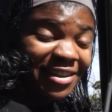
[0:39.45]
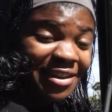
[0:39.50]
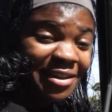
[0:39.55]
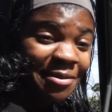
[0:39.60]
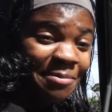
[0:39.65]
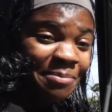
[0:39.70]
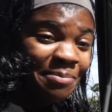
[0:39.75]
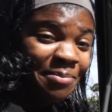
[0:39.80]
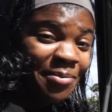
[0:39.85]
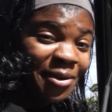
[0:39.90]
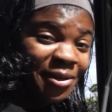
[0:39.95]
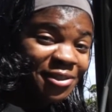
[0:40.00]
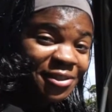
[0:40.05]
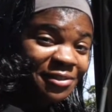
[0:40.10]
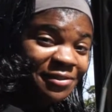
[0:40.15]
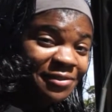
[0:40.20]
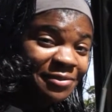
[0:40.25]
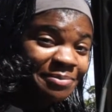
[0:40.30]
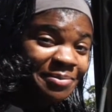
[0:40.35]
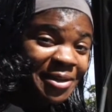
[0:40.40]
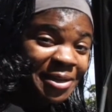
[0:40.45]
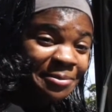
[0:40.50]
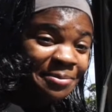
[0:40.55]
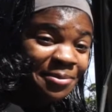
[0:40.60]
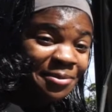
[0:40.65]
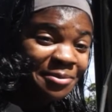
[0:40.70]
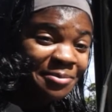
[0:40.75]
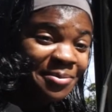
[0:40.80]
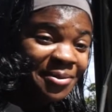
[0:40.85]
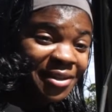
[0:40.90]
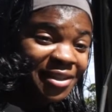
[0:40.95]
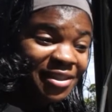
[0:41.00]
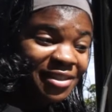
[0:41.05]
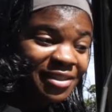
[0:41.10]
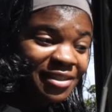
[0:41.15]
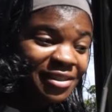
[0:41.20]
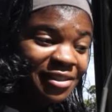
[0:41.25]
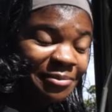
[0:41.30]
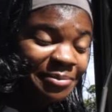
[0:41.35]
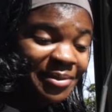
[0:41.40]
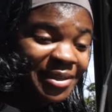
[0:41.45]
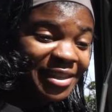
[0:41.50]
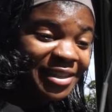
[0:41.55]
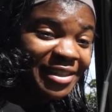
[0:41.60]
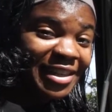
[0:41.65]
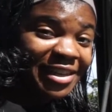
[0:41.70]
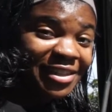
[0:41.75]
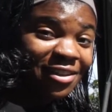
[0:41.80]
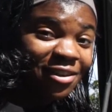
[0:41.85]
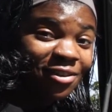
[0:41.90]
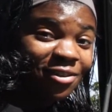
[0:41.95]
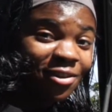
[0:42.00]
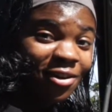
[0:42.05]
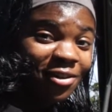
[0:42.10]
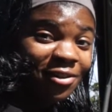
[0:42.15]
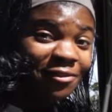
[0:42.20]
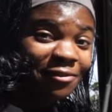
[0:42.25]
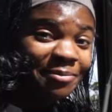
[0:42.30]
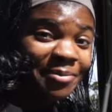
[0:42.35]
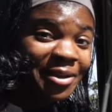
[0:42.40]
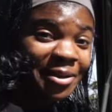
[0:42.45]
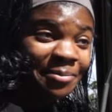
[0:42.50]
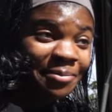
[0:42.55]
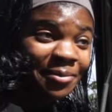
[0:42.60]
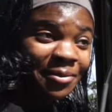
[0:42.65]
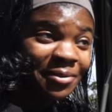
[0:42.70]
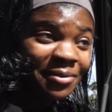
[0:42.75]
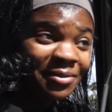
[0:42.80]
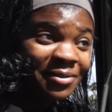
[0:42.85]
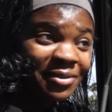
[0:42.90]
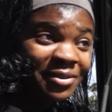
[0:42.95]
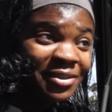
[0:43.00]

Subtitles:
a bunch of people, but to me, that's a lot of people.